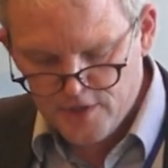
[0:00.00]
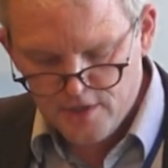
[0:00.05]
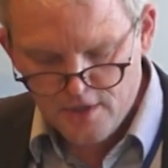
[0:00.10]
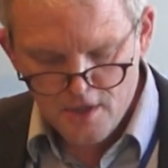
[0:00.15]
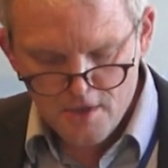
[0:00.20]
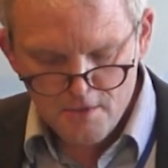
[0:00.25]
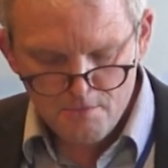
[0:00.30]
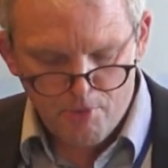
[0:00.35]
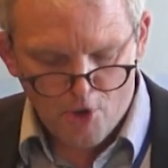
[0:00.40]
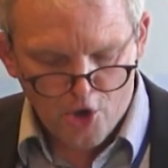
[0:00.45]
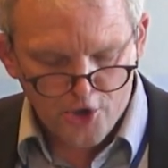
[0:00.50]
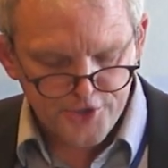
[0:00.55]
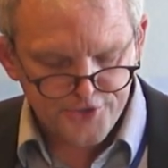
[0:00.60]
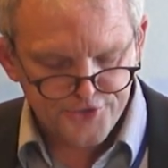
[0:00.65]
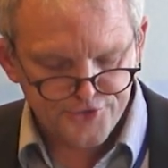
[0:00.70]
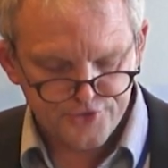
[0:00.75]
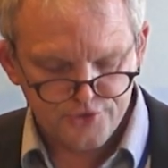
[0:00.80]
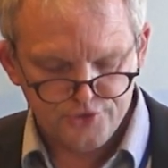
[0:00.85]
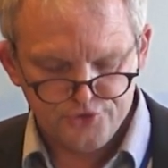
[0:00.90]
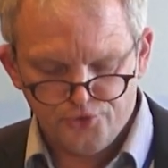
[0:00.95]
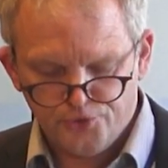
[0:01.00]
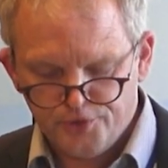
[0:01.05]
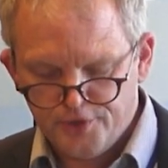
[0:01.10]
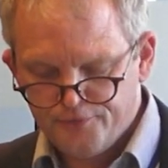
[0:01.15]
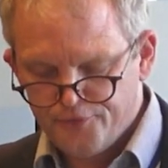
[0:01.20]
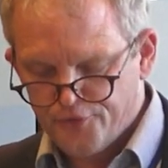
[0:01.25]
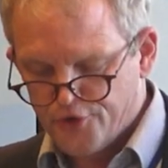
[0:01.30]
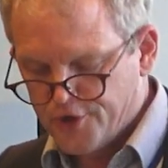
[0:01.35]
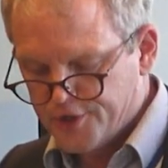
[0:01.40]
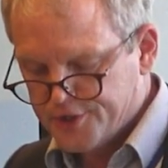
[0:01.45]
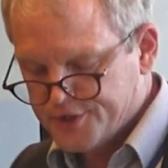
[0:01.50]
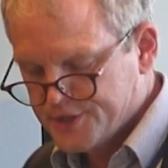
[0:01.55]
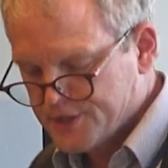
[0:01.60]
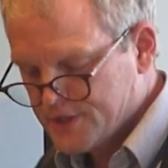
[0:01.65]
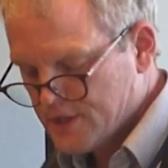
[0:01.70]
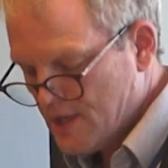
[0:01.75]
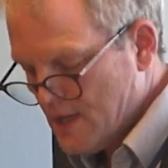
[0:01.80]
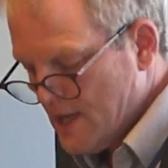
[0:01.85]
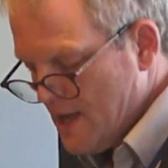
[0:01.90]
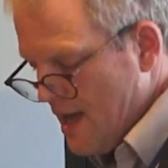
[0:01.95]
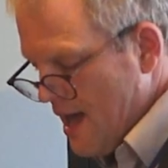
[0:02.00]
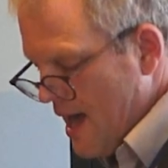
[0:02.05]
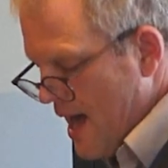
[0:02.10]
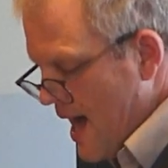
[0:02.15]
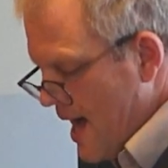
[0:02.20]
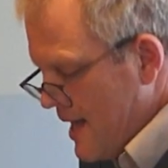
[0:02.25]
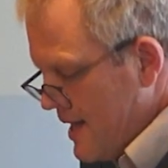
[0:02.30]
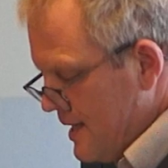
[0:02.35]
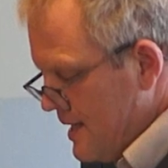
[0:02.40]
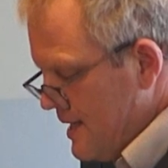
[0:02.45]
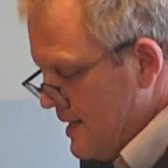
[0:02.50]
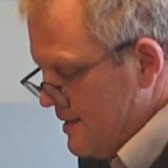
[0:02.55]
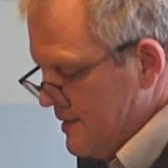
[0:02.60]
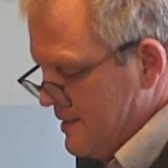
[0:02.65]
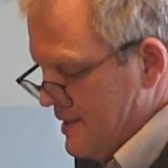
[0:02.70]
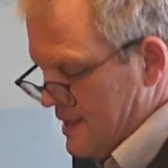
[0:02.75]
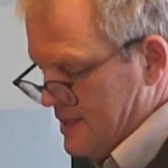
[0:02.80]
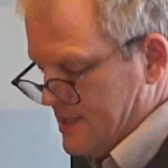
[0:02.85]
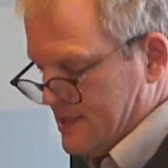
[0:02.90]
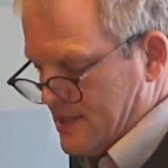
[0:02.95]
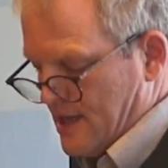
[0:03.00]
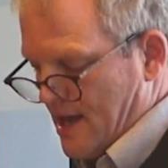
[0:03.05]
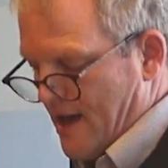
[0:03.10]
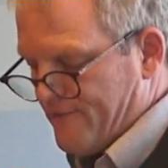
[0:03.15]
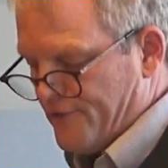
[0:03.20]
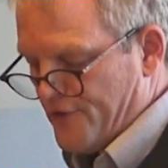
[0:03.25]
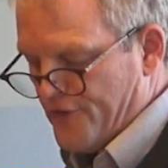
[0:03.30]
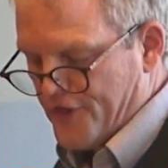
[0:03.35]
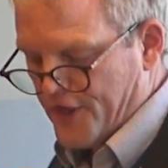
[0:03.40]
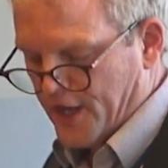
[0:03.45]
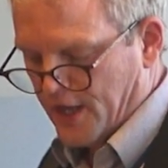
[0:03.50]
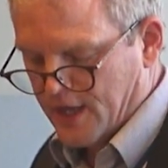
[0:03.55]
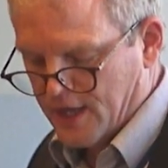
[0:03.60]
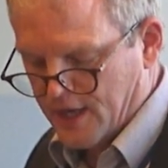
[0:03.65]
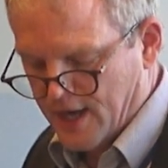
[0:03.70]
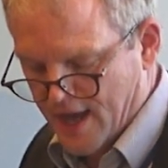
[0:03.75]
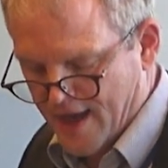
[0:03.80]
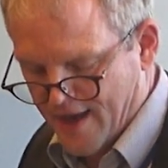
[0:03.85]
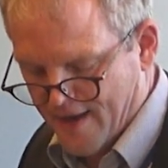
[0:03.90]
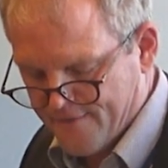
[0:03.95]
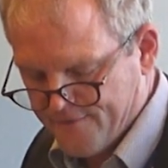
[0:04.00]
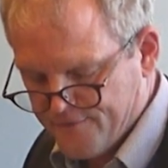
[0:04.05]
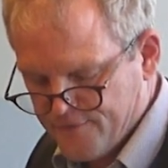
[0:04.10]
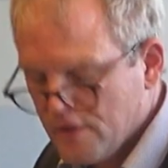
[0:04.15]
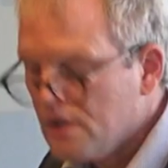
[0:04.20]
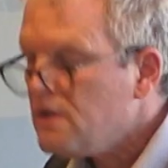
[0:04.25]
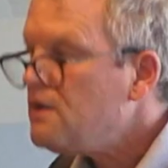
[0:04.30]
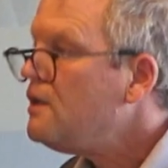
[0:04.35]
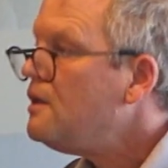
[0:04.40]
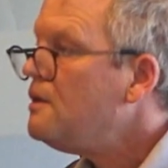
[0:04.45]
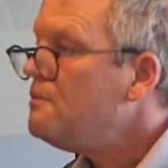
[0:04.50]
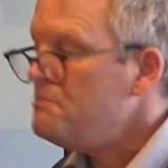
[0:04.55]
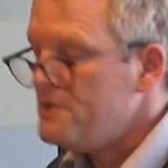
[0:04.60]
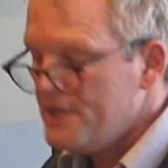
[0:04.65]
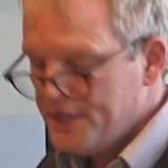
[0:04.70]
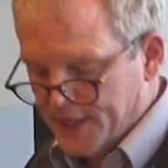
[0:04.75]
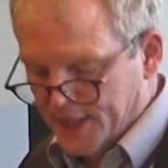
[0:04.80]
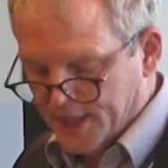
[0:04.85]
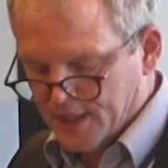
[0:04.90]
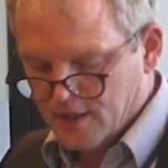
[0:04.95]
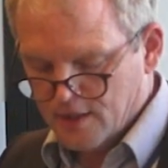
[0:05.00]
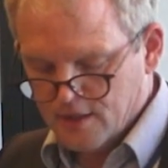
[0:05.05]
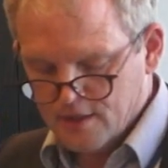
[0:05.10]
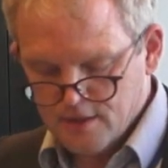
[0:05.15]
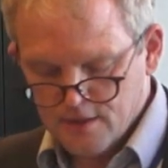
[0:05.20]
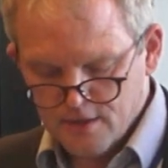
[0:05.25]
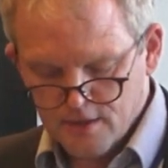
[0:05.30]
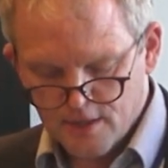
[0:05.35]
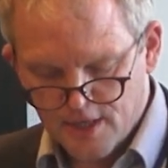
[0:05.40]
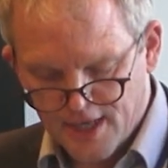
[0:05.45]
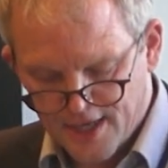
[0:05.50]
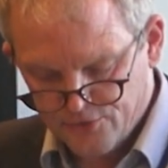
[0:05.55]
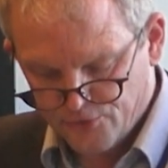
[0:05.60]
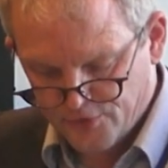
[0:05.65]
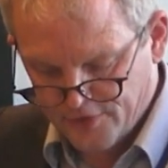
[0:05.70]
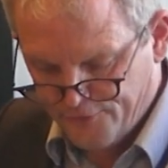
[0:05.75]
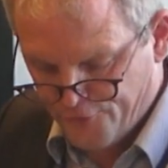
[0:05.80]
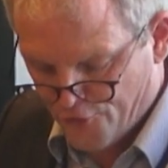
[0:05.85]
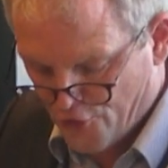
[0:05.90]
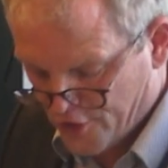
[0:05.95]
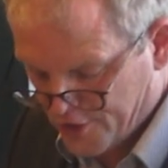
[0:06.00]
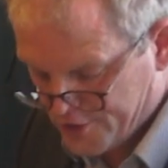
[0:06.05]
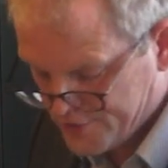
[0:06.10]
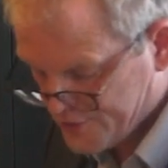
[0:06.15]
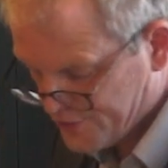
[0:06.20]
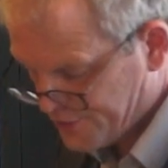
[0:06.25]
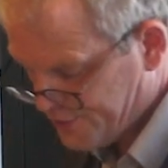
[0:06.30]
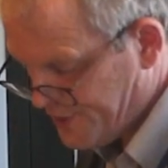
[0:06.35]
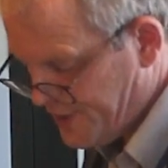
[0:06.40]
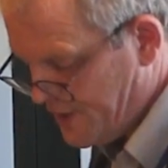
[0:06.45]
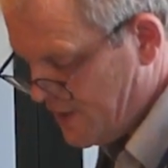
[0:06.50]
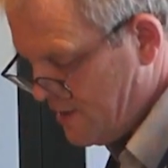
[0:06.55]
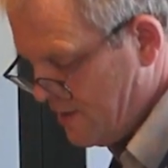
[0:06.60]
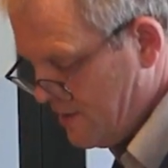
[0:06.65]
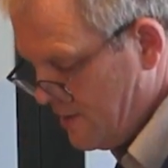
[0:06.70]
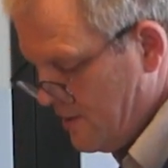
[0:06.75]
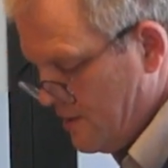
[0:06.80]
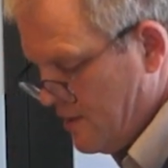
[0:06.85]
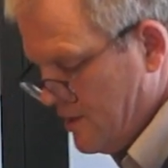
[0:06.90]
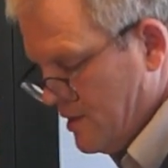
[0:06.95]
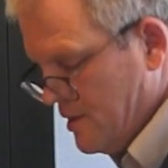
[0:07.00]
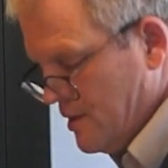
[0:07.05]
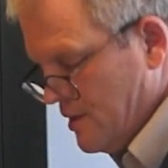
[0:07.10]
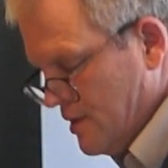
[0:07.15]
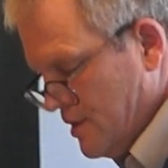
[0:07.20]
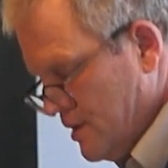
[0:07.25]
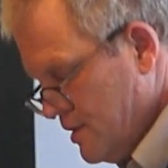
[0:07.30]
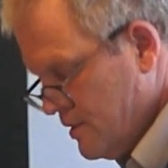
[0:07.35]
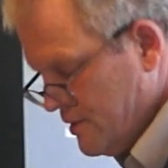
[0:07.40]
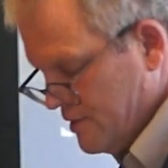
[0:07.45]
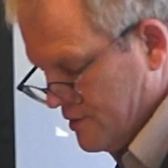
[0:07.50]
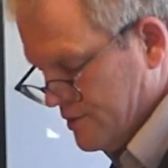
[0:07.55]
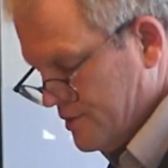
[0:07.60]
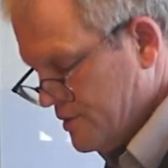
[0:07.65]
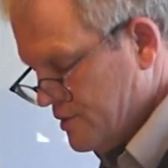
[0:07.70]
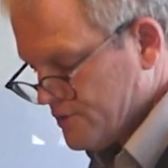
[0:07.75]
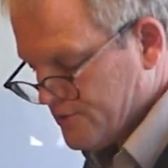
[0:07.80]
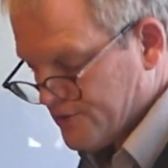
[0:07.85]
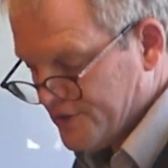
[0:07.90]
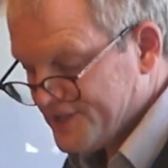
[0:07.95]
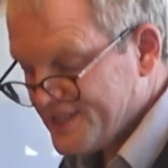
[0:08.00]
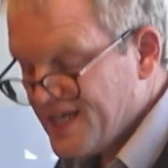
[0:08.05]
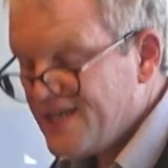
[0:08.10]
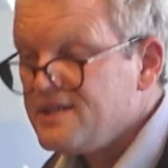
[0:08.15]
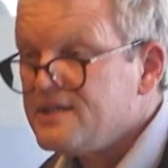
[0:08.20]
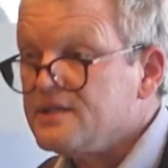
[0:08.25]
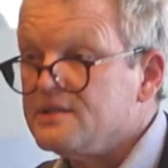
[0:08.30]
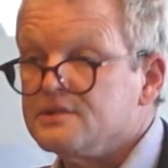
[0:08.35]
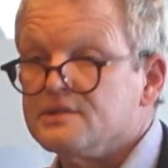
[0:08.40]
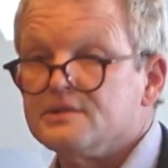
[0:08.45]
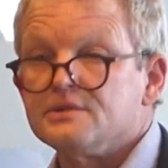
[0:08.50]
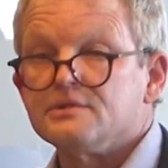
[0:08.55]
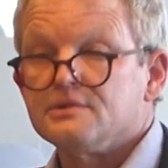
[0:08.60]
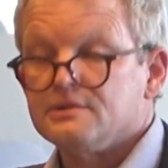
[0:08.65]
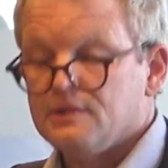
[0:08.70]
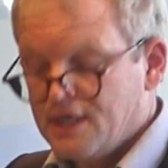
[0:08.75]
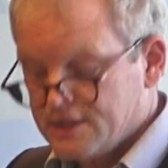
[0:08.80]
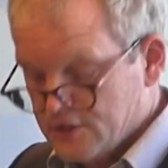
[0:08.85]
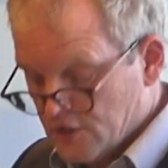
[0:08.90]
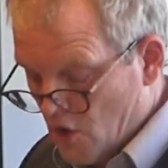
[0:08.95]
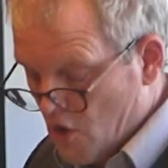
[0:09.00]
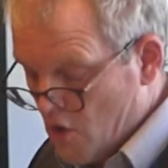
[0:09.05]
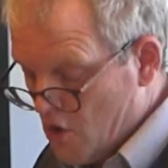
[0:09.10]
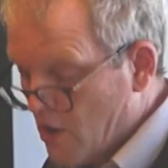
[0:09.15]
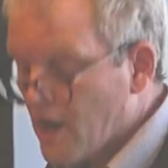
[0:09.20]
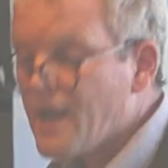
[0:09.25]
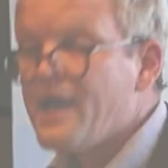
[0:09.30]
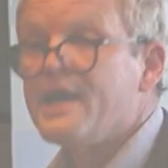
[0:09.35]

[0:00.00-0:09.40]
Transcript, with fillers: the Boyce universe, and in this, everything can have meaning and refer to the transcendence, as long